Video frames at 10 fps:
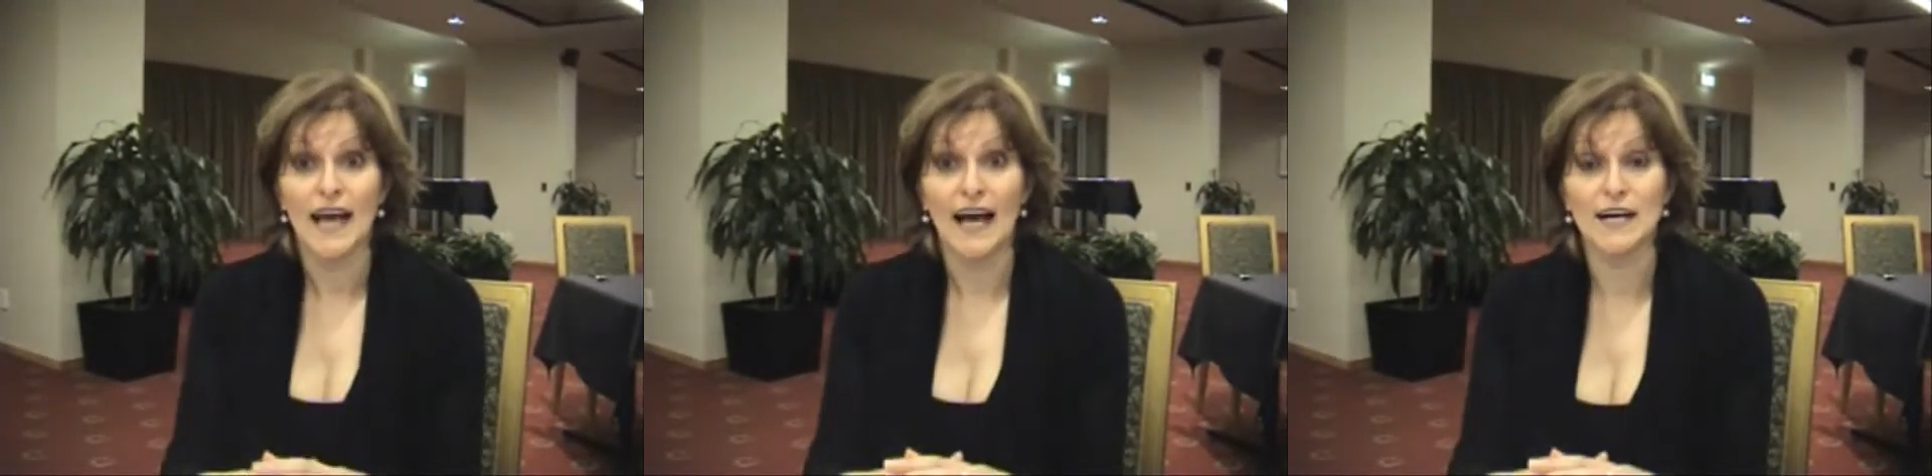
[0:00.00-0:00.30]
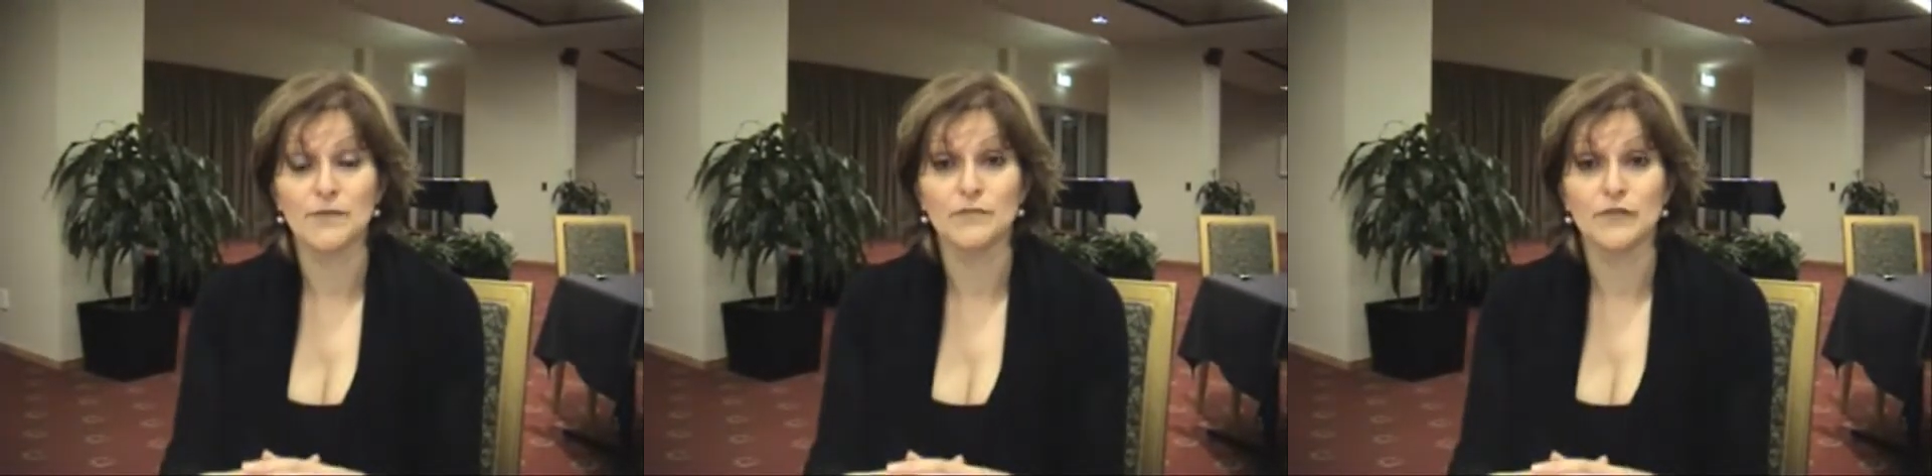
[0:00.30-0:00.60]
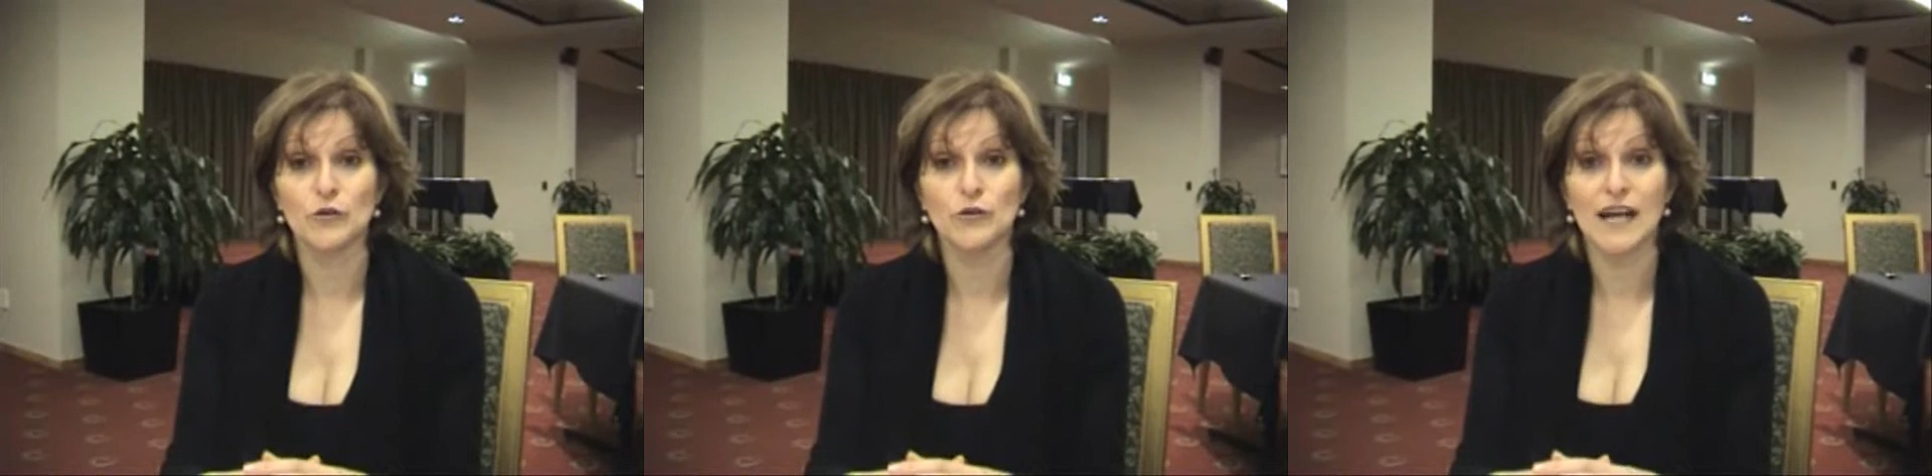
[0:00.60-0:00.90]

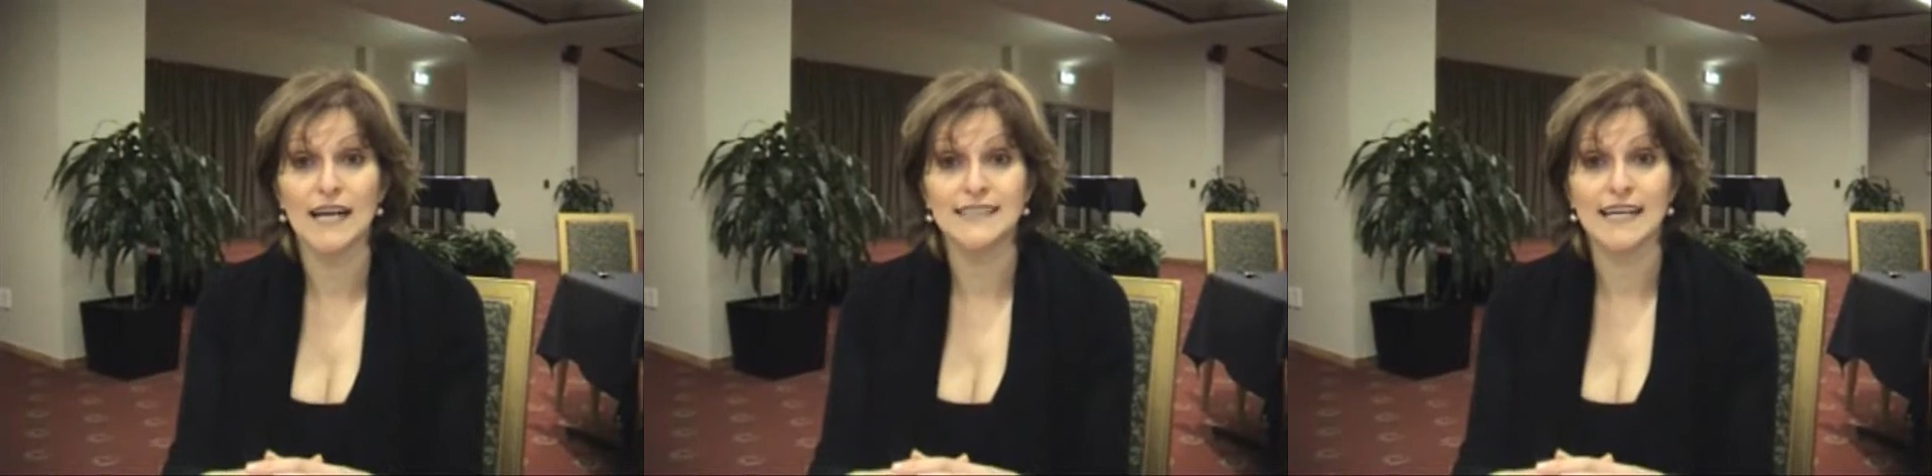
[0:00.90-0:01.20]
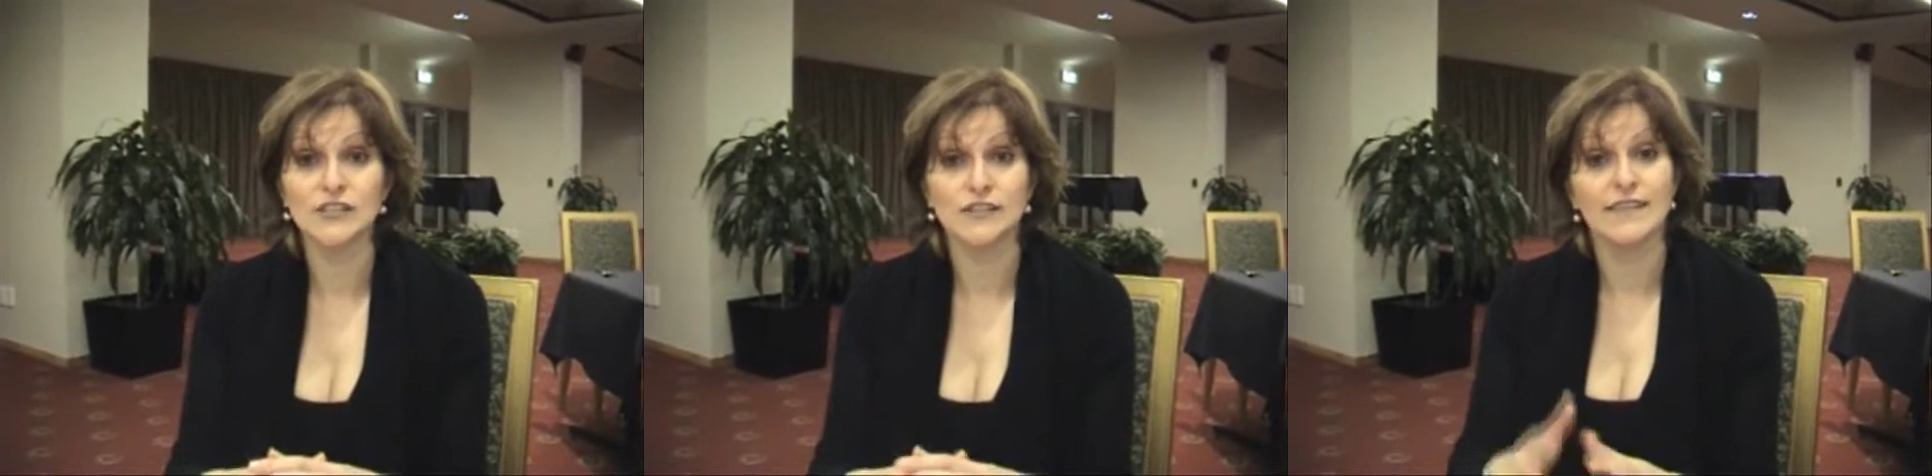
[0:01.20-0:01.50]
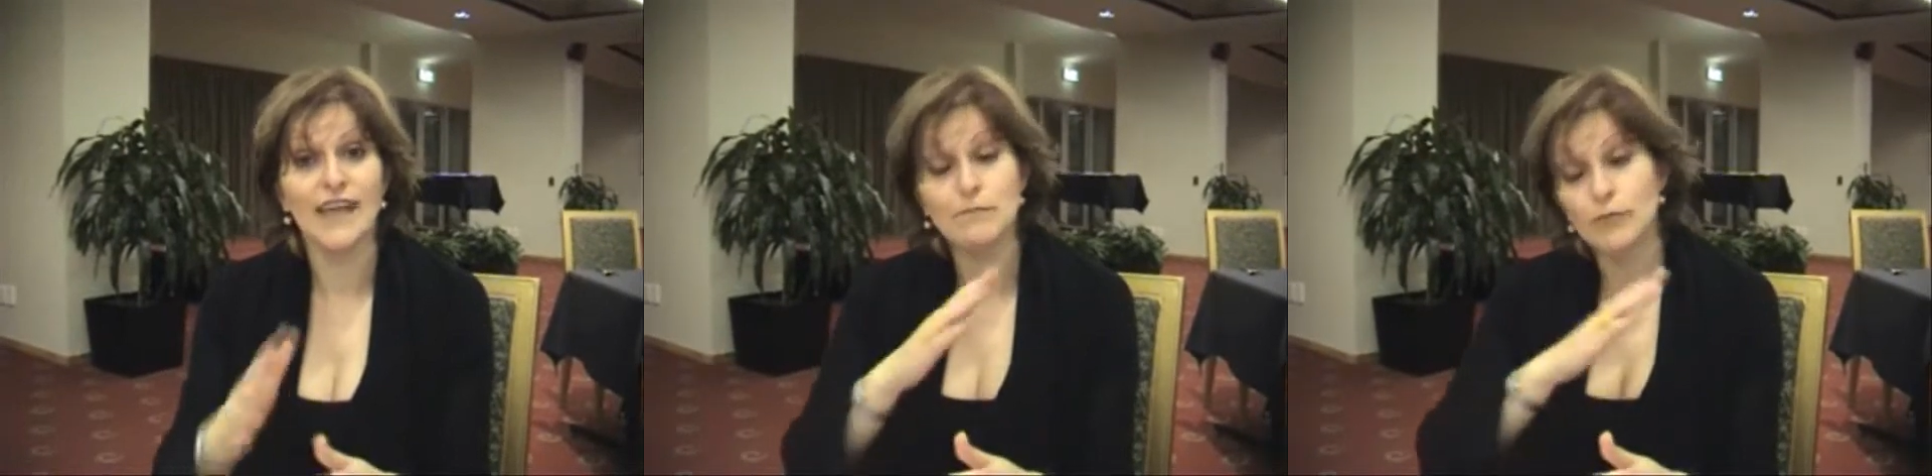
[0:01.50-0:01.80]
the organisation,
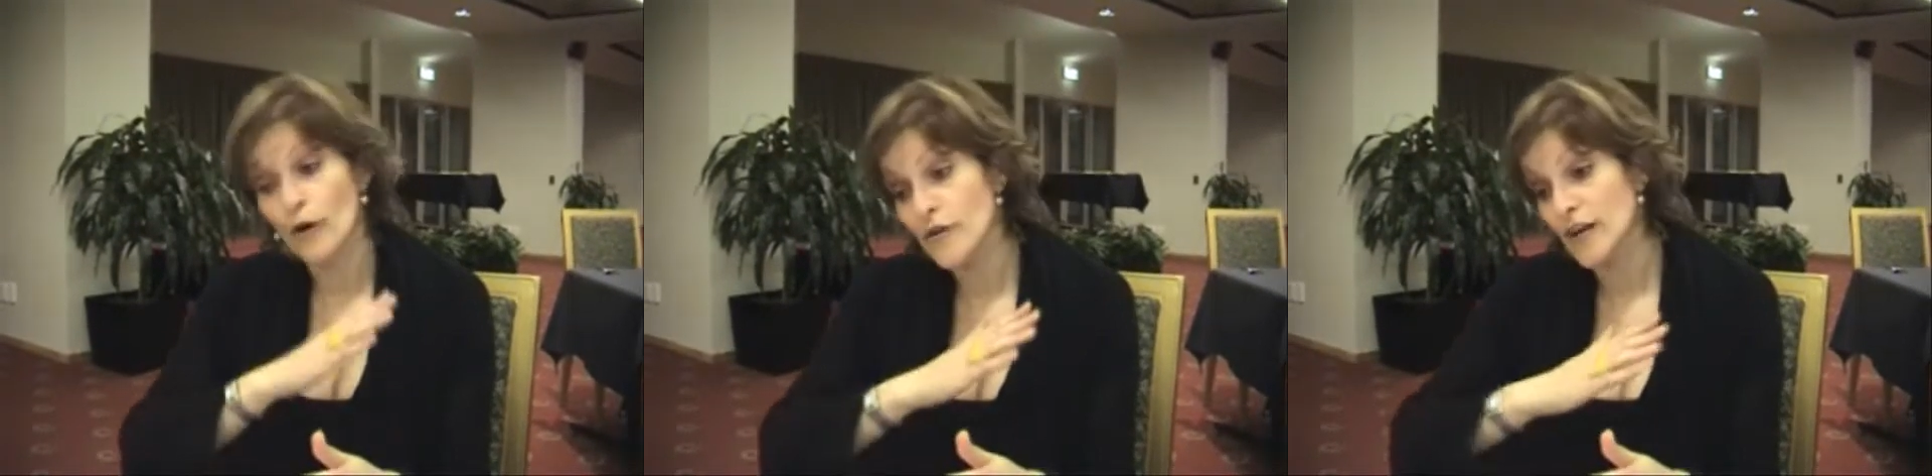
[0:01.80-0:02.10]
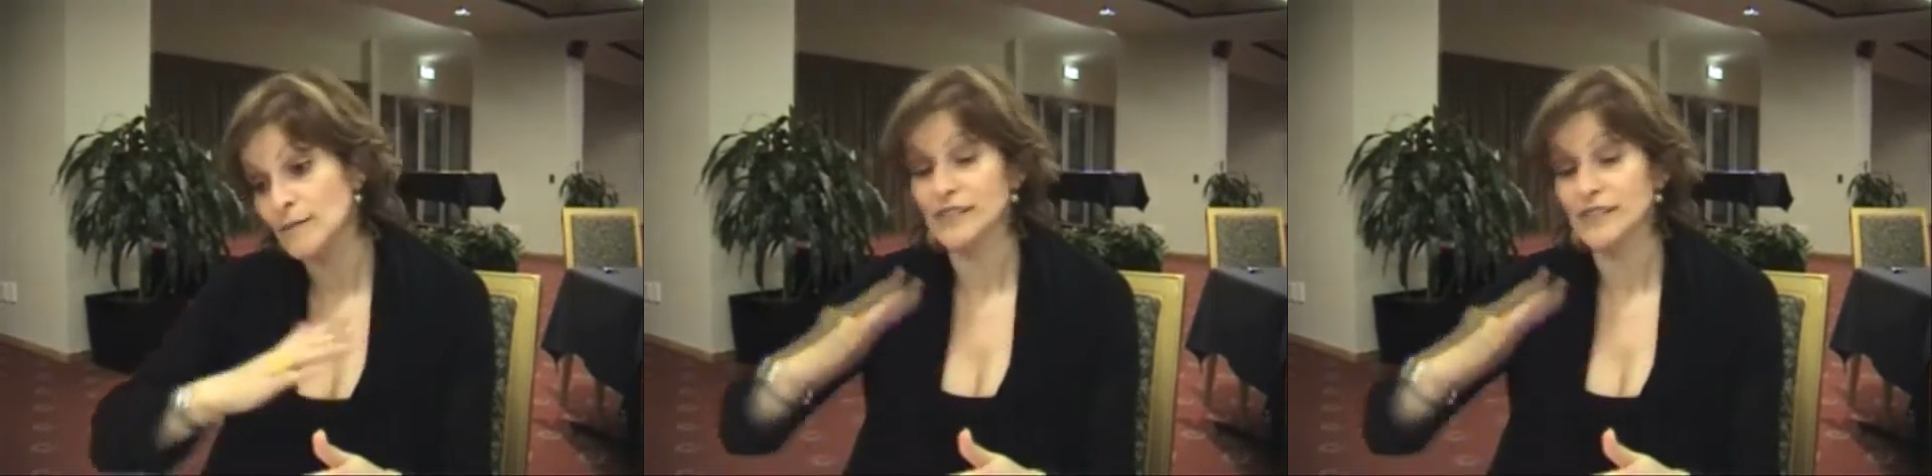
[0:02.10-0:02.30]
and that program